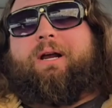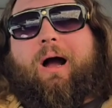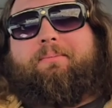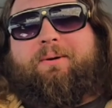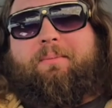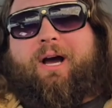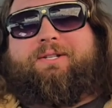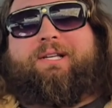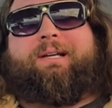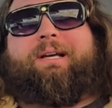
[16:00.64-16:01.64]
keep
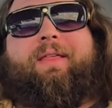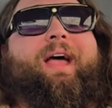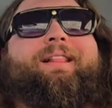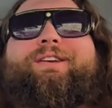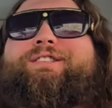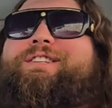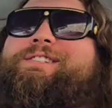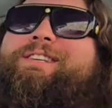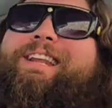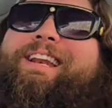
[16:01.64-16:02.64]
optimizing. And that
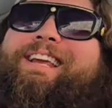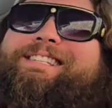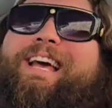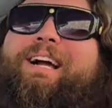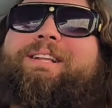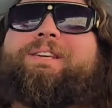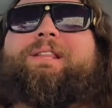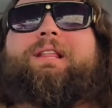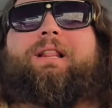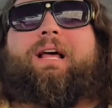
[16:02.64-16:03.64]
leads us in
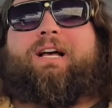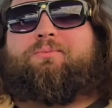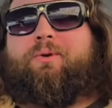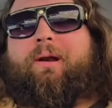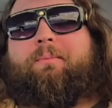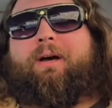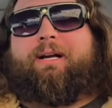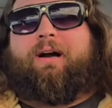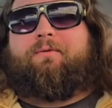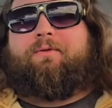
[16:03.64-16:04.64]
exactly the last point I'm
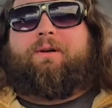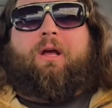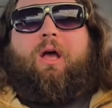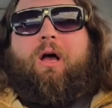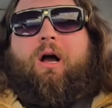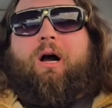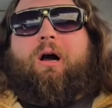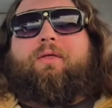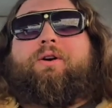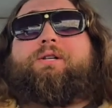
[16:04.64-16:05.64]
going to cover.
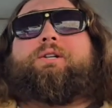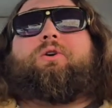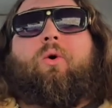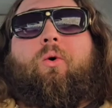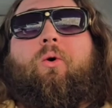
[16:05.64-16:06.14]
There's a